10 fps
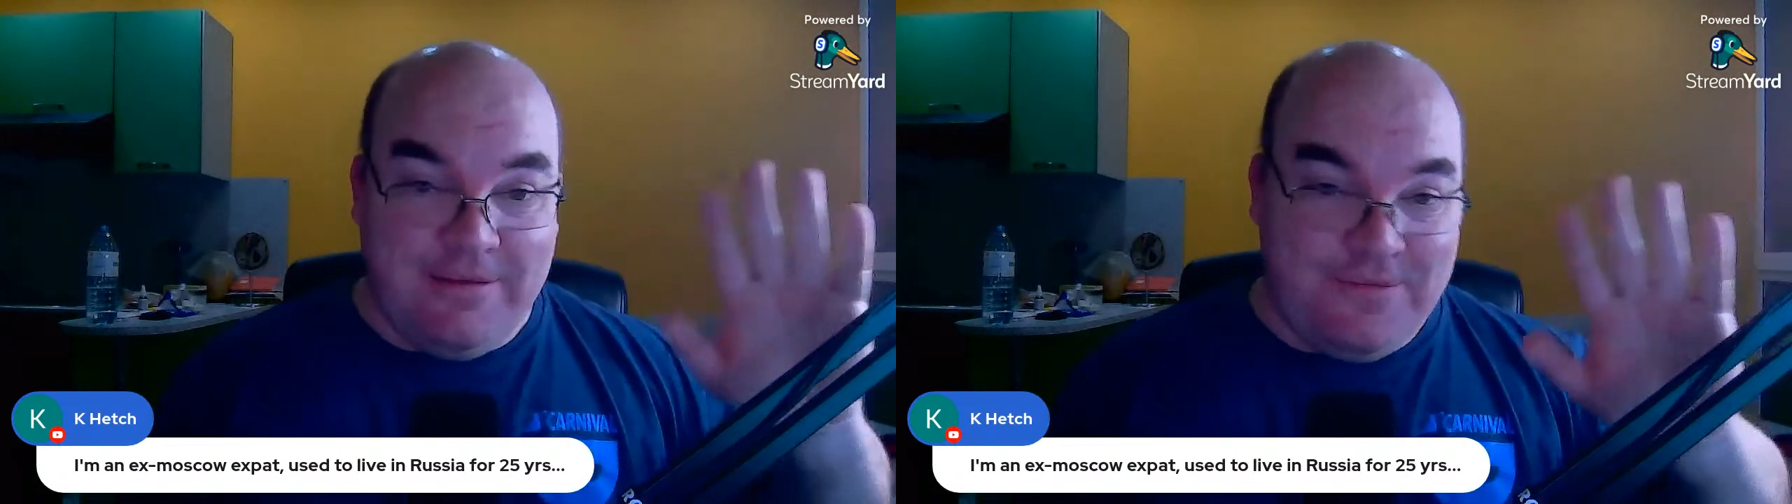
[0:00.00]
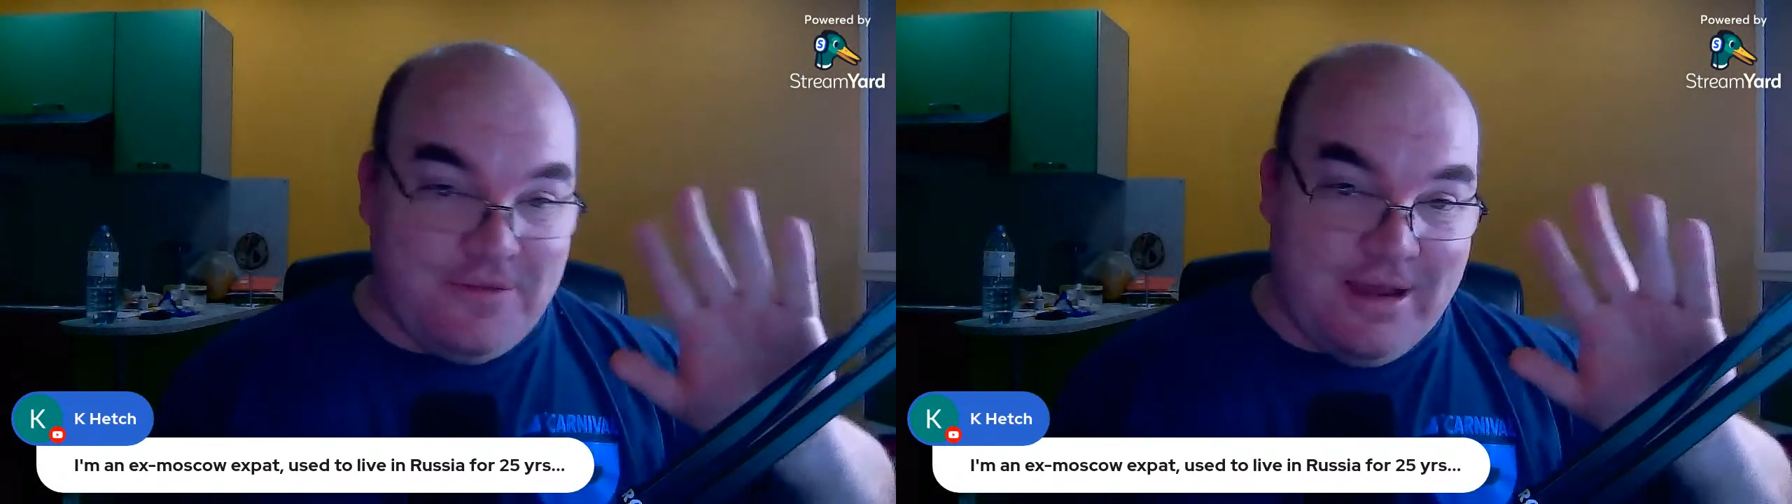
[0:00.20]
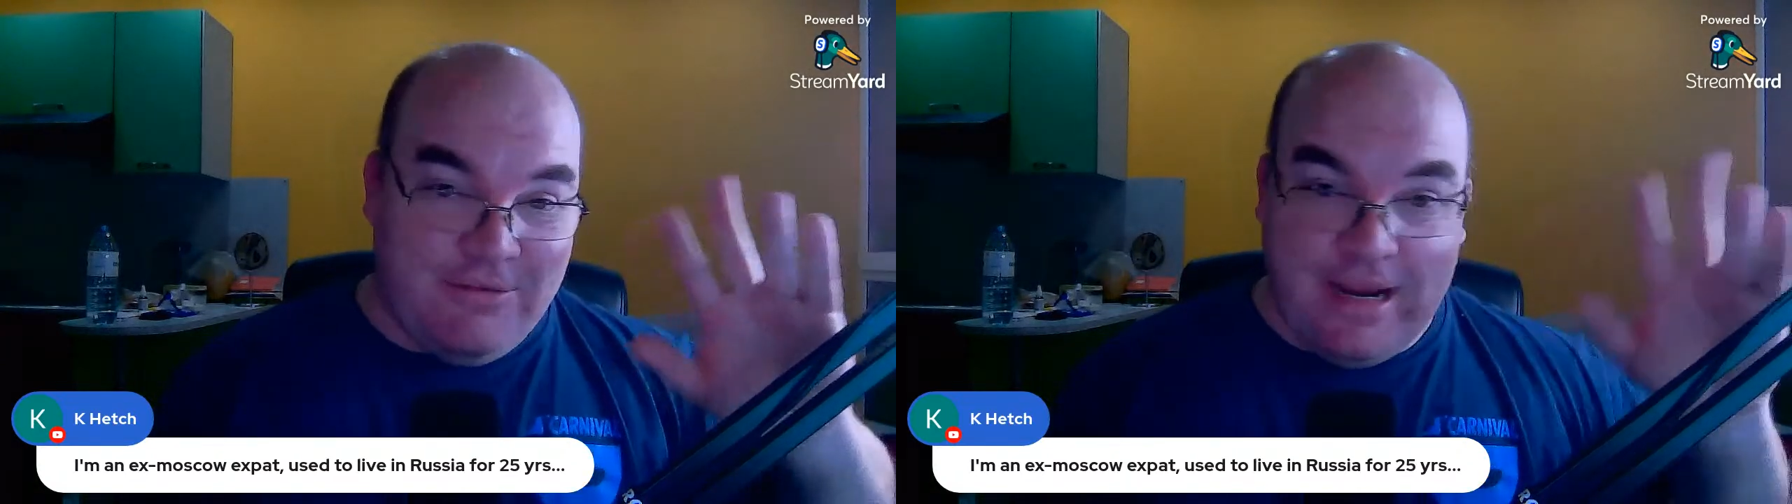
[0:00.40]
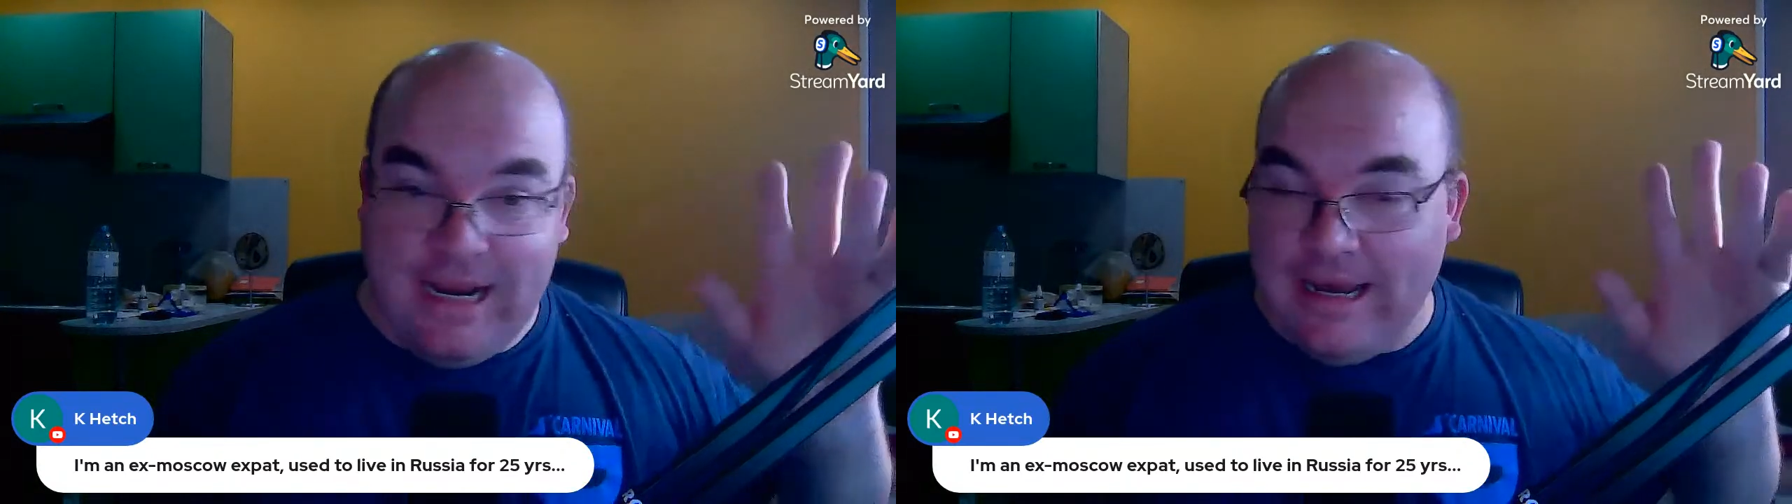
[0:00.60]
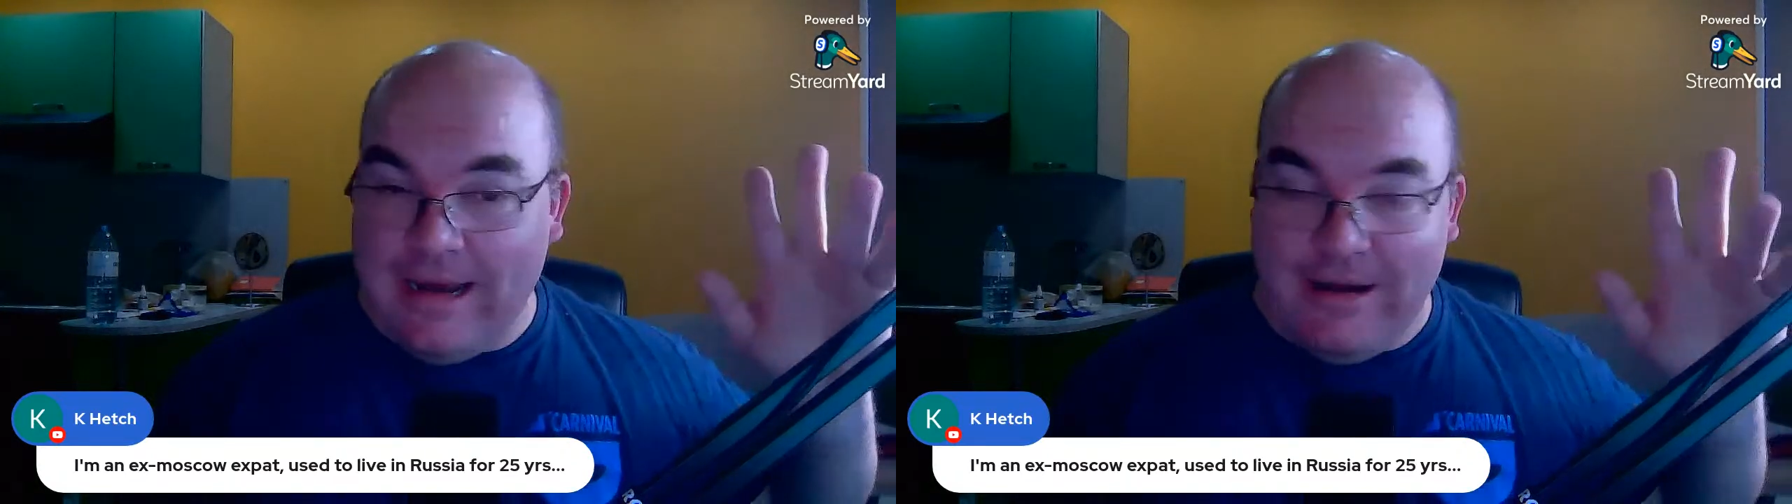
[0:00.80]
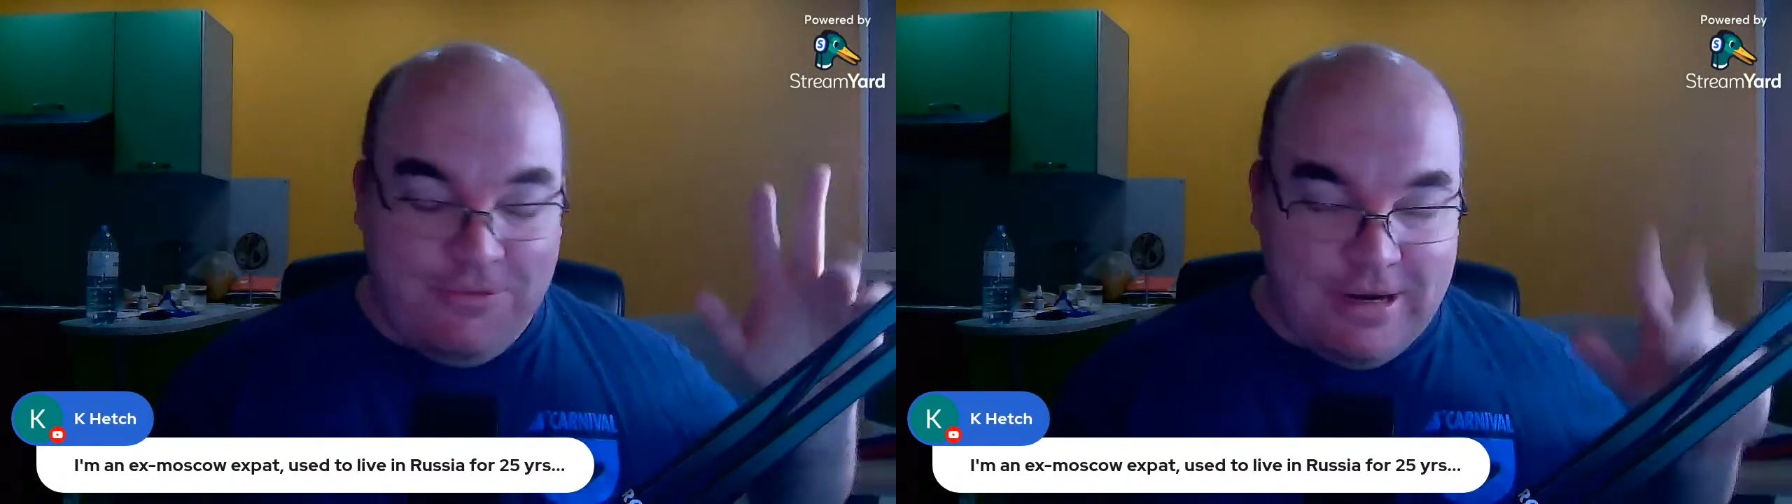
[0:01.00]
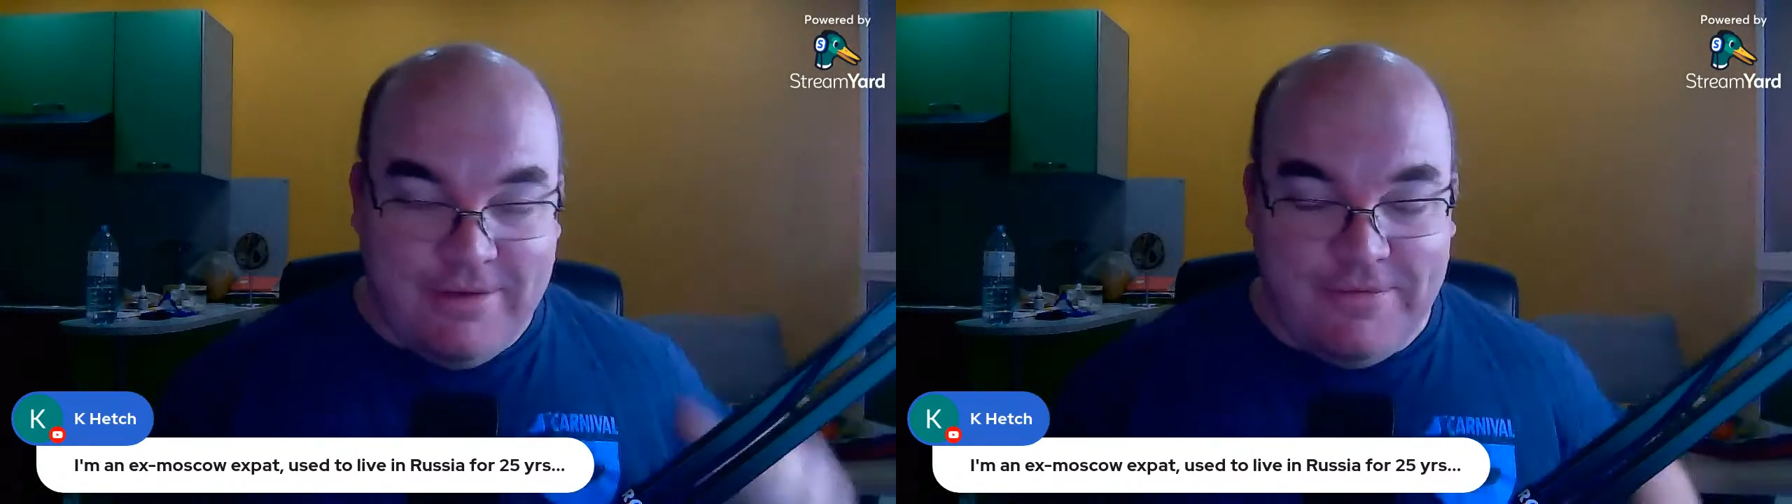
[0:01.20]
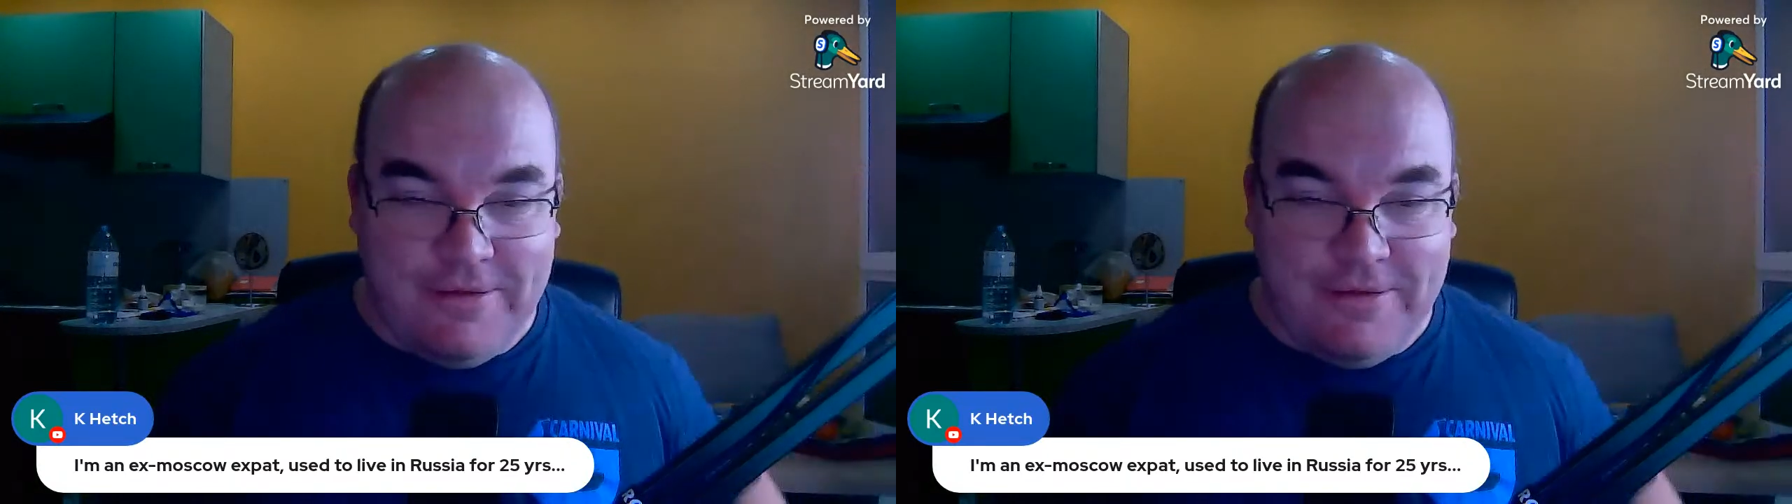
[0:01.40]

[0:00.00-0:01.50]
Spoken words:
flight radar or whatever,